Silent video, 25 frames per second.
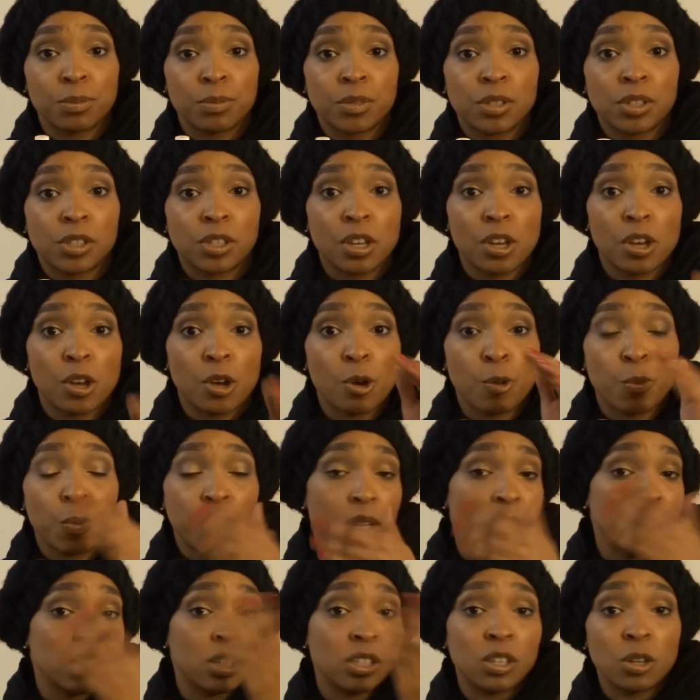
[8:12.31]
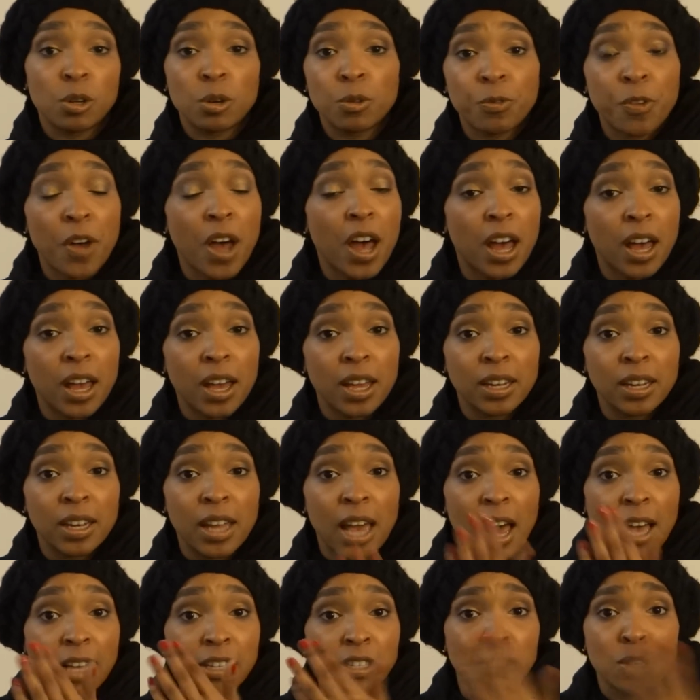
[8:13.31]
So, but it's still fine.
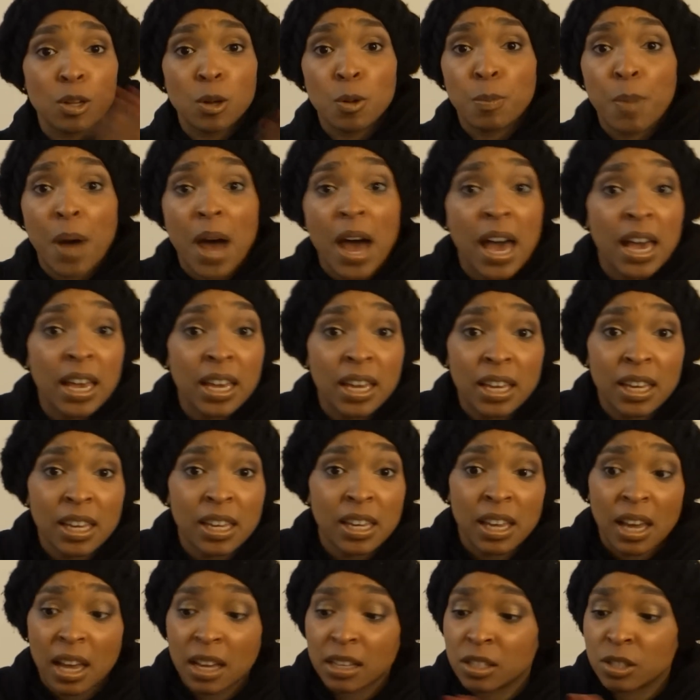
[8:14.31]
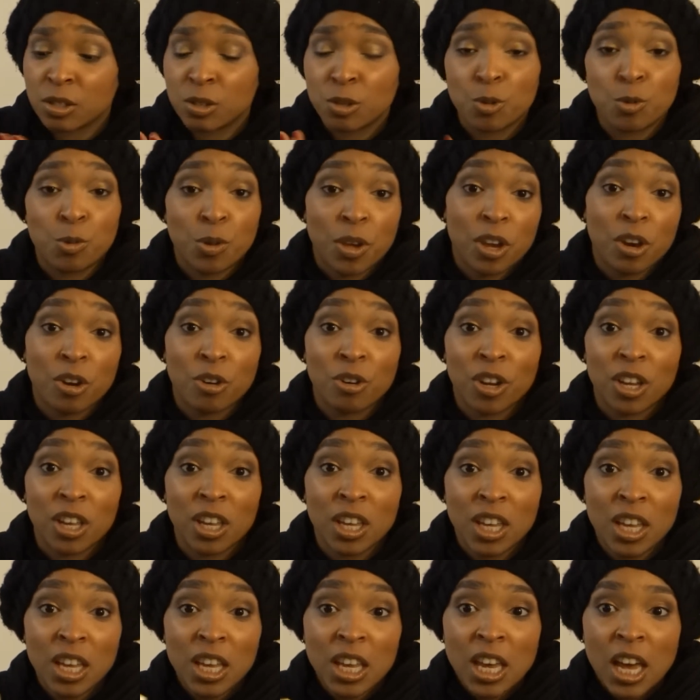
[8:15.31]
I still buy it. I still wear
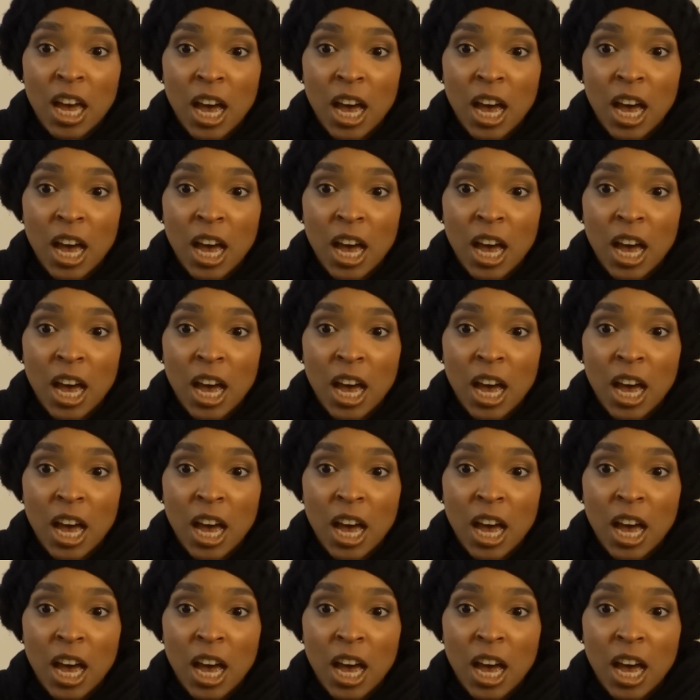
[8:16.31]
it.